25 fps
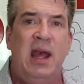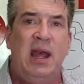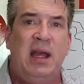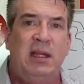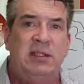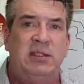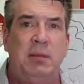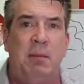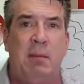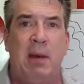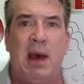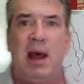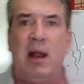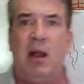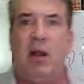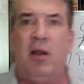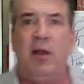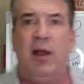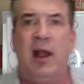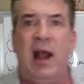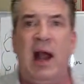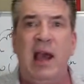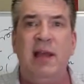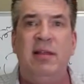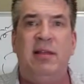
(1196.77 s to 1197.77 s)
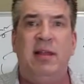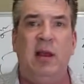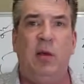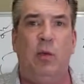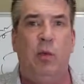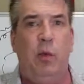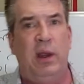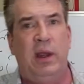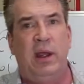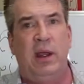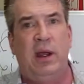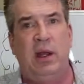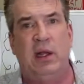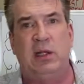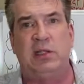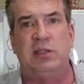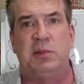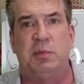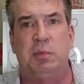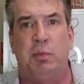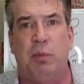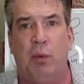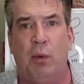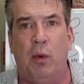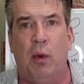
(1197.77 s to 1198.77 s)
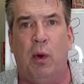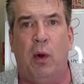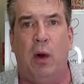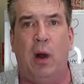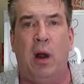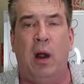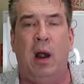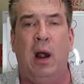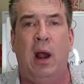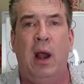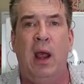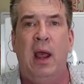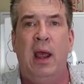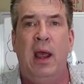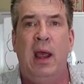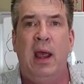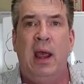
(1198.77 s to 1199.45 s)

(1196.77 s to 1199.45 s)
is a model that I think we can explore